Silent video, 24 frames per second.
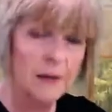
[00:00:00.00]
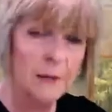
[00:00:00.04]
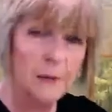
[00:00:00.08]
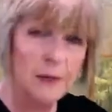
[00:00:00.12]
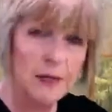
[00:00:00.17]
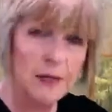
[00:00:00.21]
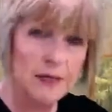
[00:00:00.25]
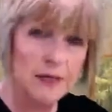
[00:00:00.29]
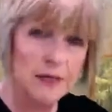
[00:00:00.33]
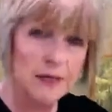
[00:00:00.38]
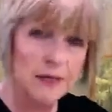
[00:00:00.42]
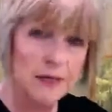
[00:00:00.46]
the
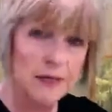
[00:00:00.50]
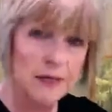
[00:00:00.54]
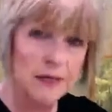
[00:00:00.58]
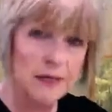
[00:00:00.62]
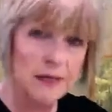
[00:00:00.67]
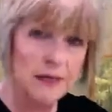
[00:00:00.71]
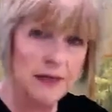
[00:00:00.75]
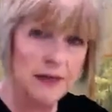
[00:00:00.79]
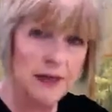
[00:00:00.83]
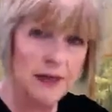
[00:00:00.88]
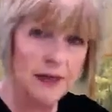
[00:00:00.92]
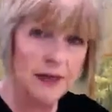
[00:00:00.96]
person that
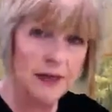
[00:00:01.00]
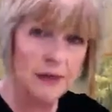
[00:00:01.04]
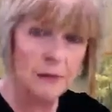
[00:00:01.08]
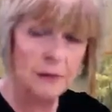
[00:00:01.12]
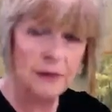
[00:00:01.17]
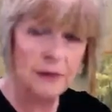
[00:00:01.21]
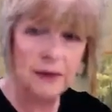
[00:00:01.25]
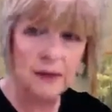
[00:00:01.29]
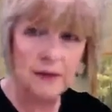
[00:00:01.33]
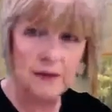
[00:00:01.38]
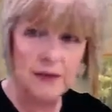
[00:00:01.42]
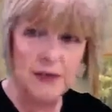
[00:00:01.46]
he cared
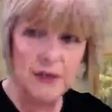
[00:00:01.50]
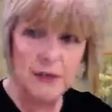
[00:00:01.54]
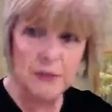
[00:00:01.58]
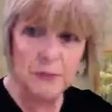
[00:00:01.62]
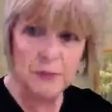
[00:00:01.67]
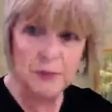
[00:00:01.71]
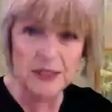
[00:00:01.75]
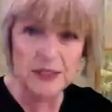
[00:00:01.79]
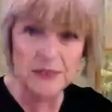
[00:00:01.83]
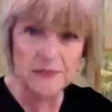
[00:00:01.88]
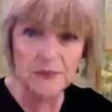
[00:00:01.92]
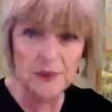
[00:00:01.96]
about, his
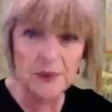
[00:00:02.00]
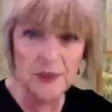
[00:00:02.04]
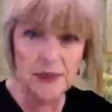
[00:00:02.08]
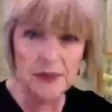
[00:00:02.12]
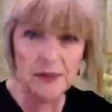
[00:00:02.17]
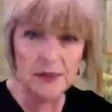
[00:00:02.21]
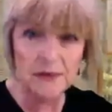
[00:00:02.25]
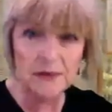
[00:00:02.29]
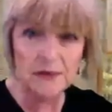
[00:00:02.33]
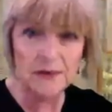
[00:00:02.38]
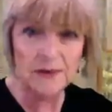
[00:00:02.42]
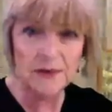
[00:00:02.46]
best
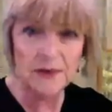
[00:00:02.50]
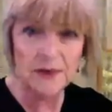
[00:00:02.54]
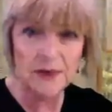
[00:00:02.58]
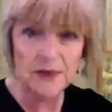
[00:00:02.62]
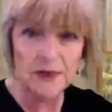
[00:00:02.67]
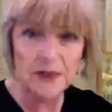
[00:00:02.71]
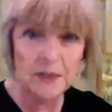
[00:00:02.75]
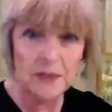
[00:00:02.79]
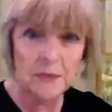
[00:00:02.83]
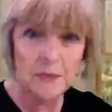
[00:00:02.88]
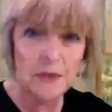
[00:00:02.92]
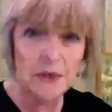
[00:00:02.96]
friend,
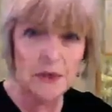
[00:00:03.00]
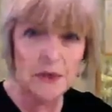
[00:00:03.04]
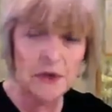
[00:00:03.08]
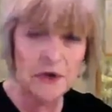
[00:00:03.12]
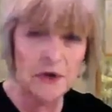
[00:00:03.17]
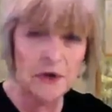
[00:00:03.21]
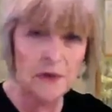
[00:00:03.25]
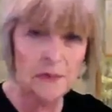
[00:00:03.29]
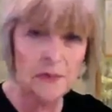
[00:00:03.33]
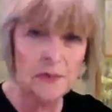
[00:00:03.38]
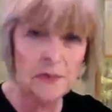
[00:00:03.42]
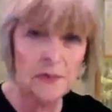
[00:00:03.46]
to be in
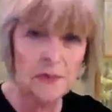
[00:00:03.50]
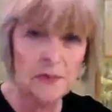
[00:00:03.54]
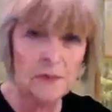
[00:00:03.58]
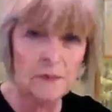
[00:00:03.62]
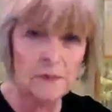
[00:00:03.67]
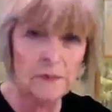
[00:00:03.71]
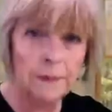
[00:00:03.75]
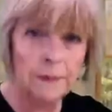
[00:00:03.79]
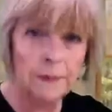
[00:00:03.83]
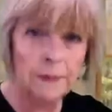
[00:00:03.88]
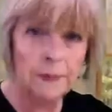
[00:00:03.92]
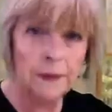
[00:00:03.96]
trouble.
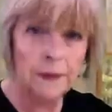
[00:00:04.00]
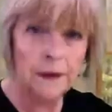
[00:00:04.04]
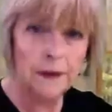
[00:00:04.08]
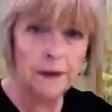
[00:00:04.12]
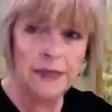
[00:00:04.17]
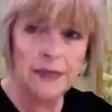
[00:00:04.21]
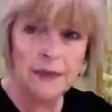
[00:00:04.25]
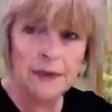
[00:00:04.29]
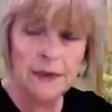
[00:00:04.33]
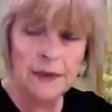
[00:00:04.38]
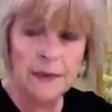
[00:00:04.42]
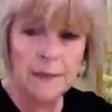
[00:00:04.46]

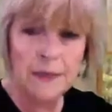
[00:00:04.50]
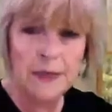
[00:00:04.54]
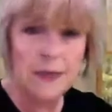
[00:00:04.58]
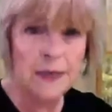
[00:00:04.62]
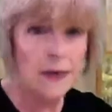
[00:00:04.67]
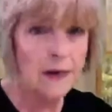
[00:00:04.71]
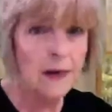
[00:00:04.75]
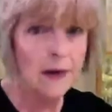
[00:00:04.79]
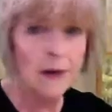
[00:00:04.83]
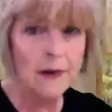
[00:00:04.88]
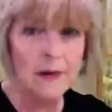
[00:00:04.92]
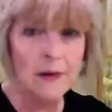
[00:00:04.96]
He was
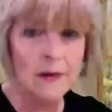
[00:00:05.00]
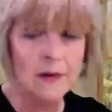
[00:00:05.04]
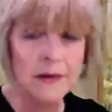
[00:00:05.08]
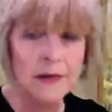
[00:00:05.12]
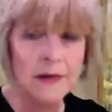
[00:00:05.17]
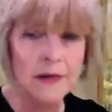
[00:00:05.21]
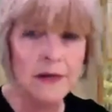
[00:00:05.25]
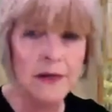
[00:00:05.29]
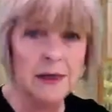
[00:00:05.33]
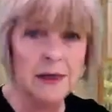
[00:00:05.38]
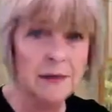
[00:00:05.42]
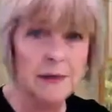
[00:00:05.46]
like, I can
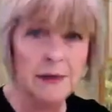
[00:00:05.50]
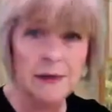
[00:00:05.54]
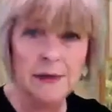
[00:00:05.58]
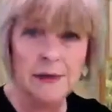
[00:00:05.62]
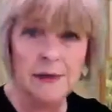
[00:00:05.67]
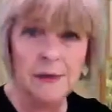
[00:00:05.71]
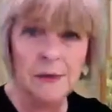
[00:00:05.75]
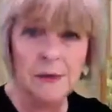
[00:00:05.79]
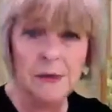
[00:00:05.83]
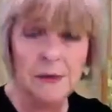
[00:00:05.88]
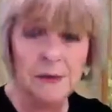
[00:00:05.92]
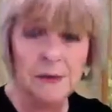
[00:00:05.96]
take it, they
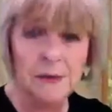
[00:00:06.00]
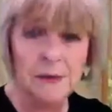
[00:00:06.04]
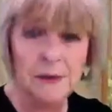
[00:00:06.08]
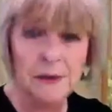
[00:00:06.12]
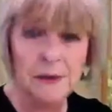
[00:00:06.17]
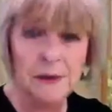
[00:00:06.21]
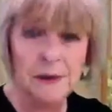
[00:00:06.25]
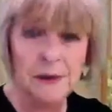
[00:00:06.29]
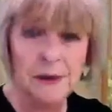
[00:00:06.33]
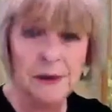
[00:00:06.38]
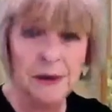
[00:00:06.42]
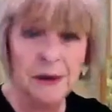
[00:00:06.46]
can't.
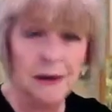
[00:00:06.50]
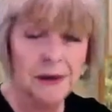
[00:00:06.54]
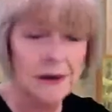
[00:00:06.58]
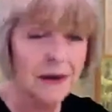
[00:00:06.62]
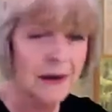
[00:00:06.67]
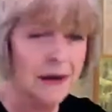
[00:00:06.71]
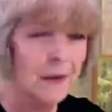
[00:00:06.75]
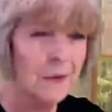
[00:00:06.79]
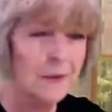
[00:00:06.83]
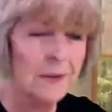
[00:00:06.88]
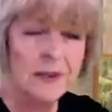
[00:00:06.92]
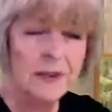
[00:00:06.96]

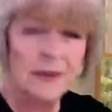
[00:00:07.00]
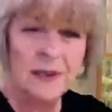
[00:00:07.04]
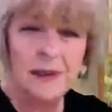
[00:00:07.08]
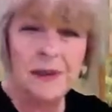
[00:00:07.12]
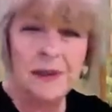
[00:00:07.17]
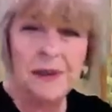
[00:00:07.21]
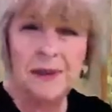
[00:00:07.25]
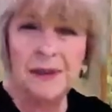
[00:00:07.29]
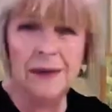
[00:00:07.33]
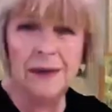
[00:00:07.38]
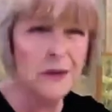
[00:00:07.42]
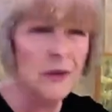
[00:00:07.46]
And that was
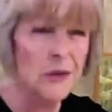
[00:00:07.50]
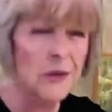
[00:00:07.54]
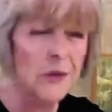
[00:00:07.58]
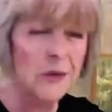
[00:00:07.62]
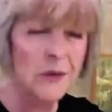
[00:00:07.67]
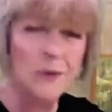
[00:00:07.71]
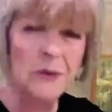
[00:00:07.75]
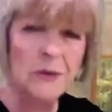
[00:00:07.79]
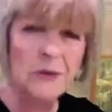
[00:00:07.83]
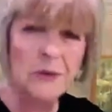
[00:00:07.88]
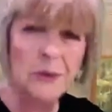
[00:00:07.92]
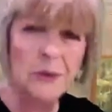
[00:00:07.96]
like
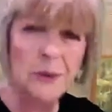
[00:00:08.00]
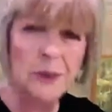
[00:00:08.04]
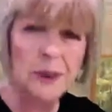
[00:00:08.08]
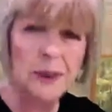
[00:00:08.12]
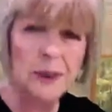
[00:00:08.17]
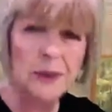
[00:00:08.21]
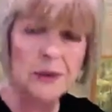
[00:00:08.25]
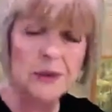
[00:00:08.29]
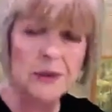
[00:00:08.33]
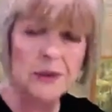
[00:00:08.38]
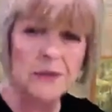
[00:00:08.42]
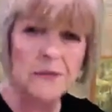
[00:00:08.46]
2-3
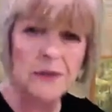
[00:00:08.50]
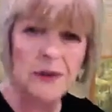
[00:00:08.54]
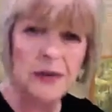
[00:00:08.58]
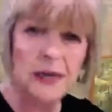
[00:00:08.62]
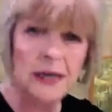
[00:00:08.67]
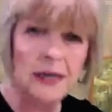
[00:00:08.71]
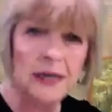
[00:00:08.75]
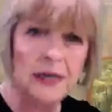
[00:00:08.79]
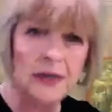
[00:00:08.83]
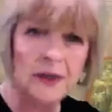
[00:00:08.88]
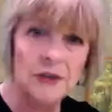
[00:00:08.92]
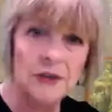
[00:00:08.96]
years of
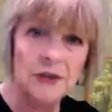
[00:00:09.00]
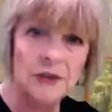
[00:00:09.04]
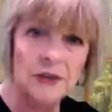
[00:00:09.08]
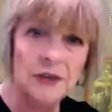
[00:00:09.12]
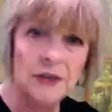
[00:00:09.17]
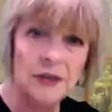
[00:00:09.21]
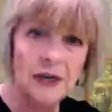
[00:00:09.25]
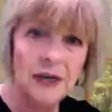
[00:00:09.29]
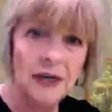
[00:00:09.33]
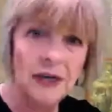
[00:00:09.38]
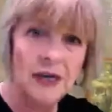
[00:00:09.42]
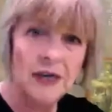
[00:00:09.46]
age.
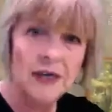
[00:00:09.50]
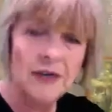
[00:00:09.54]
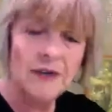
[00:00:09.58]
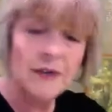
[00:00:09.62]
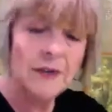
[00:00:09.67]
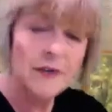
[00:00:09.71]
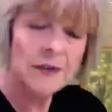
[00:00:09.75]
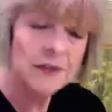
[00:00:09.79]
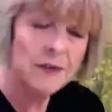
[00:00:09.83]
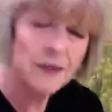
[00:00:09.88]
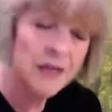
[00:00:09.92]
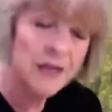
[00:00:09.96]

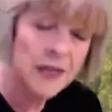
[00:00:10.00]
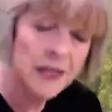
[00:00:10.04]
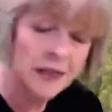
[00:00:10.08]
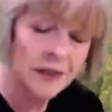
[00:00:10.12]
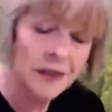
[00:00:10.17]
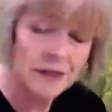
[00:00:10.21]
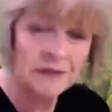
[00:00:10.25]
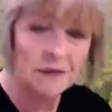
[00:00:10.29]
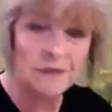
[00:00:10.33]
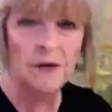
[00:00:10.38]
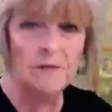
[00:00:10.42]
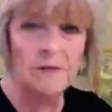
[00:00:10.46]

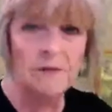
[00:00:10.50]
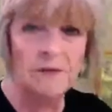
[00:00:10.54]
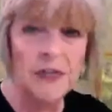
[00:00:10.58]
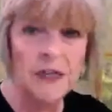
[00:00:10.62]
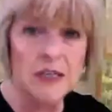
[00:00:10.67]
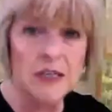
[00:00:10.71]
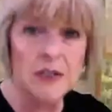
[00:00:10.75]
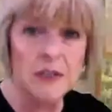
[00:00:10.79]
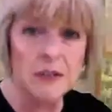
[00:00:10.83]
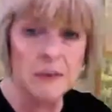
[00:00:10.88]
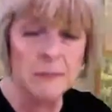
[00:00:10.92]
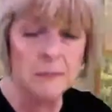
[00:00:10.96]
Think of
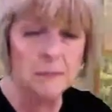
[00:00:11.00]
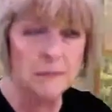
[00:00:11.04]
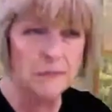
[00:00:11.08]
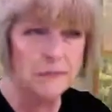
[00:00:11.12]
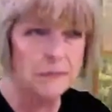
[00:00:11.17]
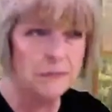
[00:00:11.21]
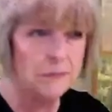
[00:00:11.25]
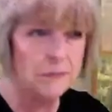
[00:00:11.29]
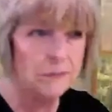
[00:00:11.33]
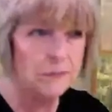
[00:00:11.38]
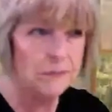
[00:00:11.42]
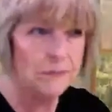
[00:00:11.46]
these
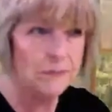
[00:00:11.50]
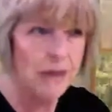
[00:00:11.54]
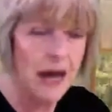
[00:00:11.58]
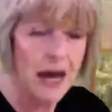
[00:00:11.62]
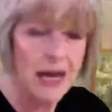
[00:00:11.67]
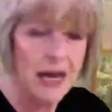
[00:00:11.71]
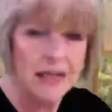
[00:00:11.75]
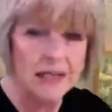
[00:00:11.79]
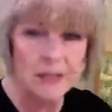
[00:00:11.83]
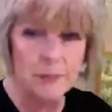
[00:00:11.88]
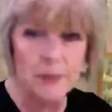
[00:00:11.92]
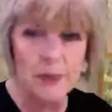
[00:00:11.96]

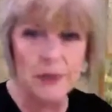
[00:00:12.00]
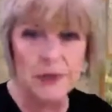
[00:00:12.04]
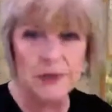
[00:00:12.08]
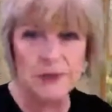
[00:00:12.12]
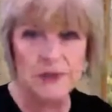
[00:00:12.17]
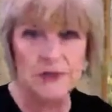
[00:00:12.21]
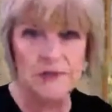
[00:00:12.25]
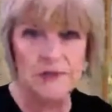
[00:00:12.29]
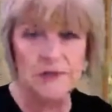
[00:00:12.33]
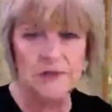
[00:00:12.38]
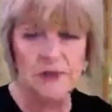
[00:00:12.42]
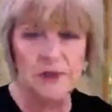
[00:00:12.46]

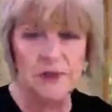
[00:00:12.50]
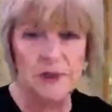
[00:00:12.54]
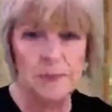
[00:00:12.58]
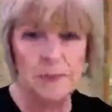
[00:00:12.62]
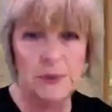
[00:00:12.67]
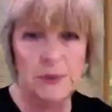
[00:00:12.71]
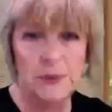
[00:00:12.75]
aspects of their